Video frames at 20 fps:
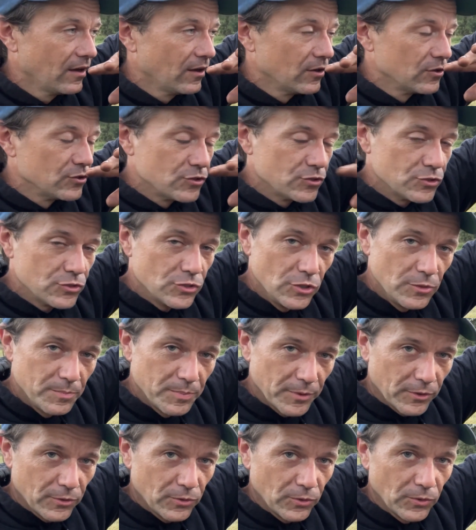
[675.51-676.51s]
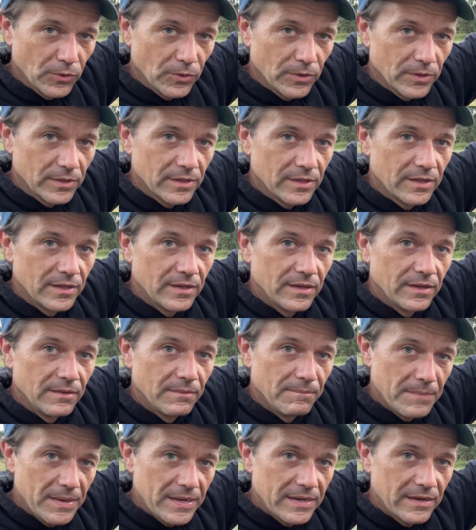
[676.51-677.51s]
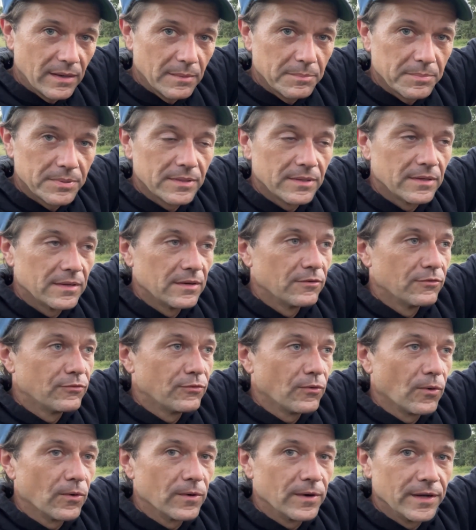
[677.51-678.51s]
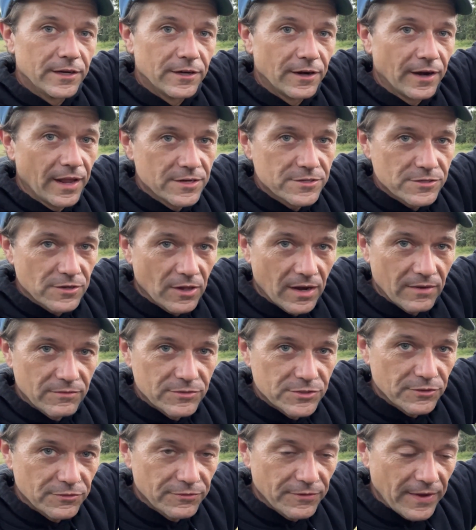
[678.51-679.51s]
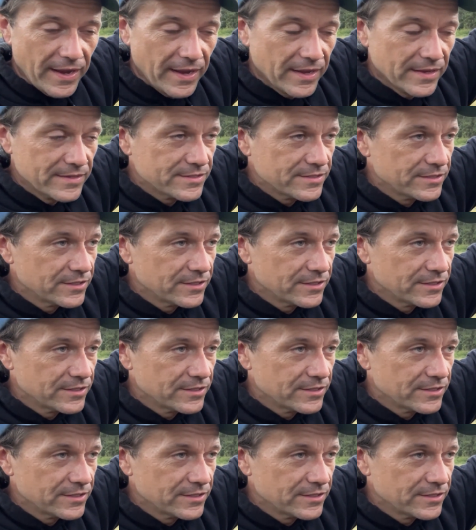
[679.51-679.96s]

Super cool meetup for International Harvester fans.